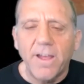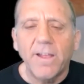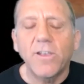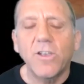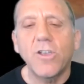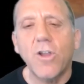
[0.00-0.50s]

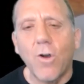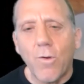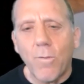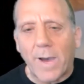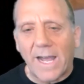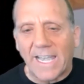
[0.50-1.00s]

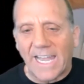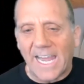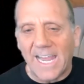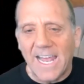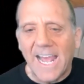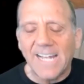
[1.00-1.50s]

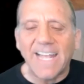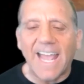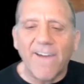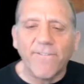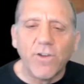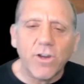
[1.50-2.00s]
Nobody has
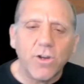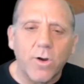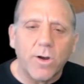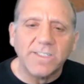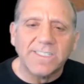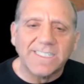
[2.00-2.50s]
ever
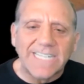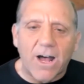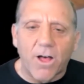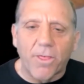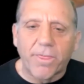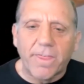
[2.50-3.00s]
gone
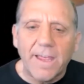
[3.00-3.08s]
south